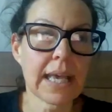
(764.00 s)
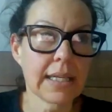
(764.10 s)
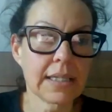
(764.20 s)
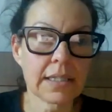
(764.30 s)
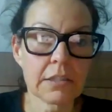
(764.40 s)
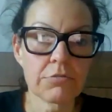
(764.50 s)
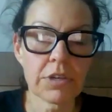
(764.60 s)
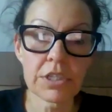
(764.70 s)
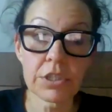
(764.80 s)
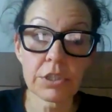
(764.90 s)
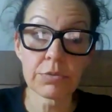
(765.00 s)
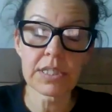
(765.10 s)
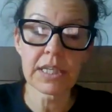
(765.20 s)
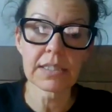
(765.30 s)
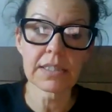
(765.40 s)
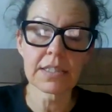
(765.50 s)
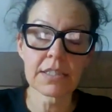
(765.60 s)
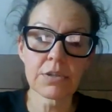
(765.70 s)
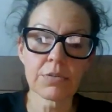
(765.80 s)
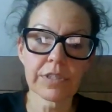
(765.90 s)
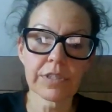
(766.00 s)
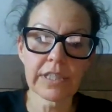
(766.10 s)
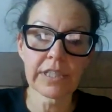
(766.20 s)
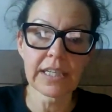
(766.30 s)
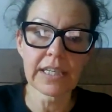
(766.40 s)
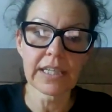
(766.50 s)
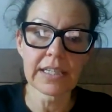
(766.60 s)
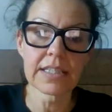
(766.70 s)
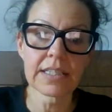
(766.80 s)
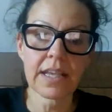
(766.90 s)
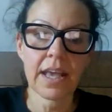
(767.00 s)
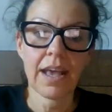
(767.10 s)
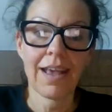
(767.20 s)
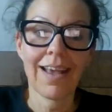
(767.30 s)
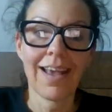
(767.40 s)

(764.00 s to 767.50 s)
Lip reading: 10 rescue centers over the years.